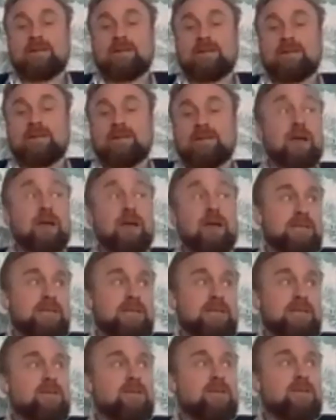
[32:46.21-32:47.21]
like
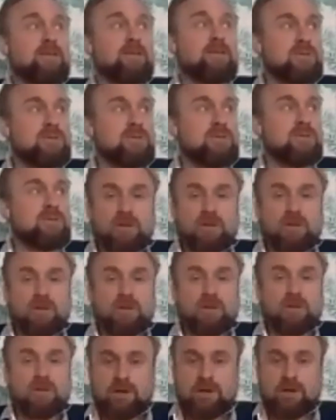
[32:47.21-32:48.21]
Cyberdyne
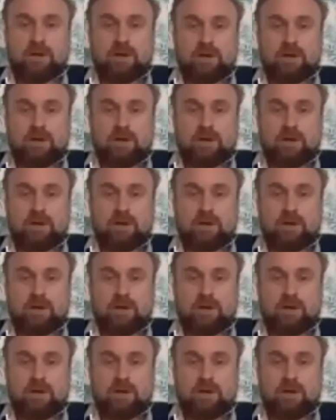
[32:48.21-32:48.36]
systems.